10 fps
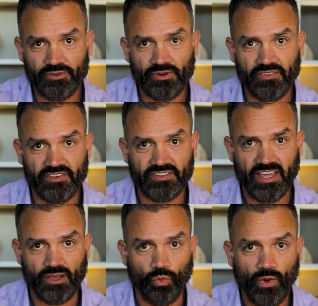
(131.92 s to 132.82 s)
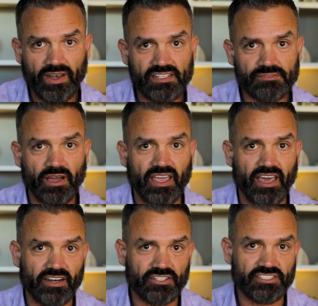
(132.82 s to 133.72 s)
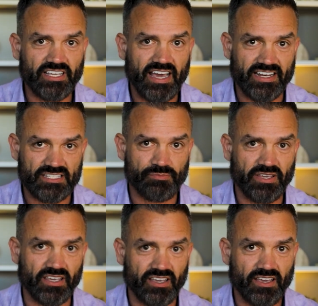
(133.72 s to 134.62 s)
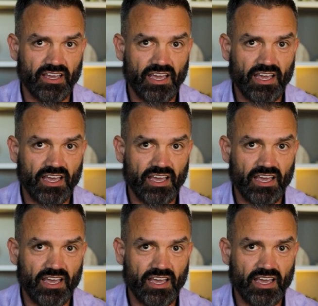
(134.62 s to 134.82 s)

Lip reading: throughout the day, when is my energy at its peak?